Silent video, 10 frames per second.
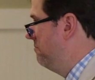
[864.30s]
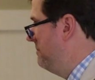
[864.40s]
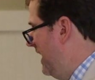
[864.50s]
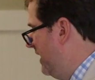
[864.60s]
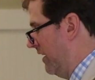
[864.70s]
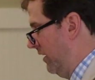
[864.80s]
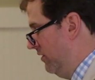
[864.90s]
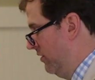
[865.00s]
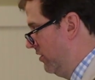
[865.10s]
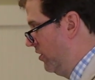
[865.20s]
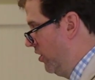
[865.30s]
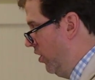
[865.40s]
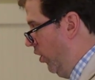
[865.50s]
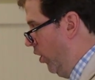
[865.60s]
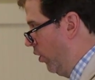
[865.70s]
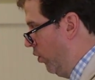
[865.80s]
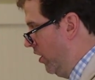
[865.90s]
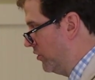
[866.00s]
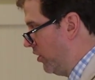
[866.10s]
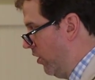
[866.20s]
meeting, or
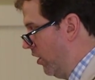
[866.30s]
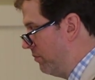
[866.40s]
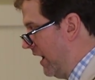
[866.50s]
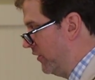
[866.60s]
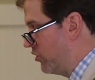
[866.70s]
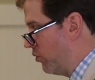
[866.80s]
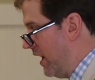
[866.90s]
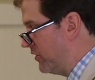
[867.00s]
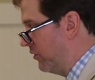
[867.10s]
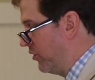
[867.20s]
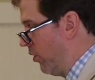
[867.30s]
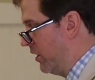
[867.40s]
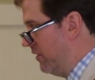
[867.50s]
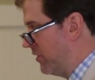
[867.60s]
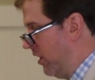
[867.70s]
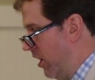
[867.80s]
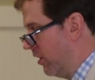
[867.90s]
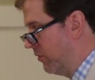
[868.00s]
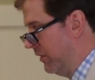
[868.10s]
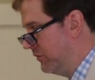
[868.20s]
one called by the direct authority of
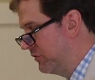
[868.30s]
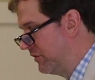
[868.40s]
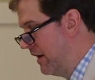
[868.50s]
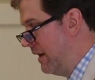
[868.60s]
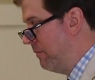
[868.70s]
Congress,